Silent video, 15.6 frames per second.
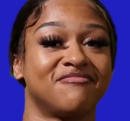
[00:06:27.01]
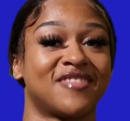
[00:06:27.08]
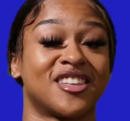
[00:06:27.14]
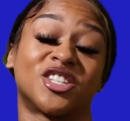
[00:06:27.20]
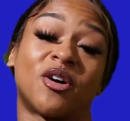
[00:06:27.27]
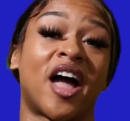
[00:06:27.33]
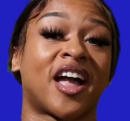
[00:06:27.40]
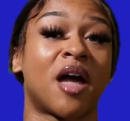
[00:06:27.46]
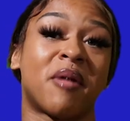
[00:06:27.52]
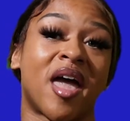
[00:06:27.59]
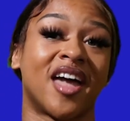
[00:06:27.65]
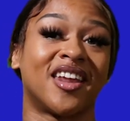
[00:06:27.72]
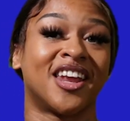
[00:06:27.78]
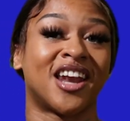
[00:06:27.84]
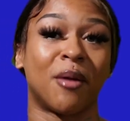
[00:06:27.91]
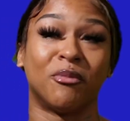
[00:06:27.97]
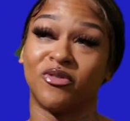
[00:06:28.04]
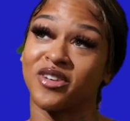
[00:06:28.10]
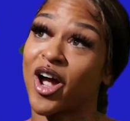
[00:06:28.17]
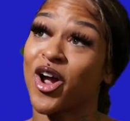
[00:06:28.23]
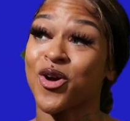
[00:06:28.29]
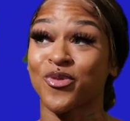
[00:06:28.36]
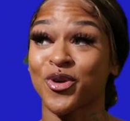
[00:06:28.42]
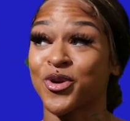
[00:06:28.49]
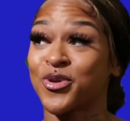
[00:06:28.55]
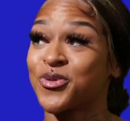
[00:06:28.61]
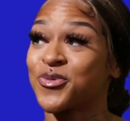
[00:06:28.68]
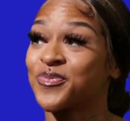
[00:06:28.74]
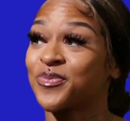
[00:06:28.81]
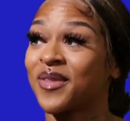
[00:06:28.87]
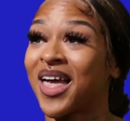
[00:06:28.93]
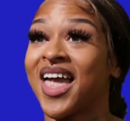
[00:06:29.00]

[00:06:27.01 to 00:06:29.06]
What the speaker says: So I got mad and I moved out her room.